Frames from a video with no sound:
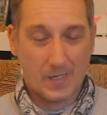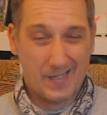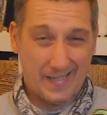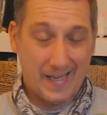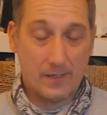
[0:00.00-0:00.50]

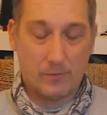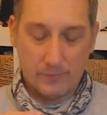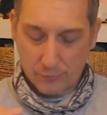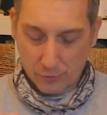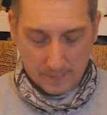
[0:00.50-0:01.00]
again on
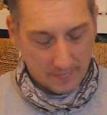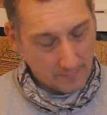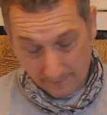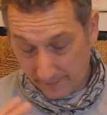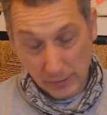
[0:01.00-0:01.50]
the drop.
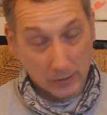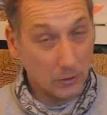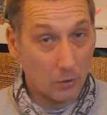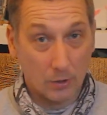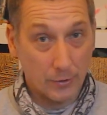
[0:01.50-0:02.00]
I fish a
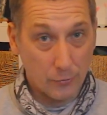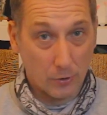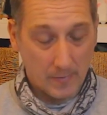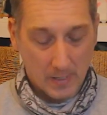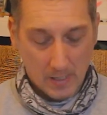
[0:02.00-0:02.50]
lot on the
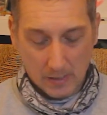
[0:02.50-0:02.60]
drop.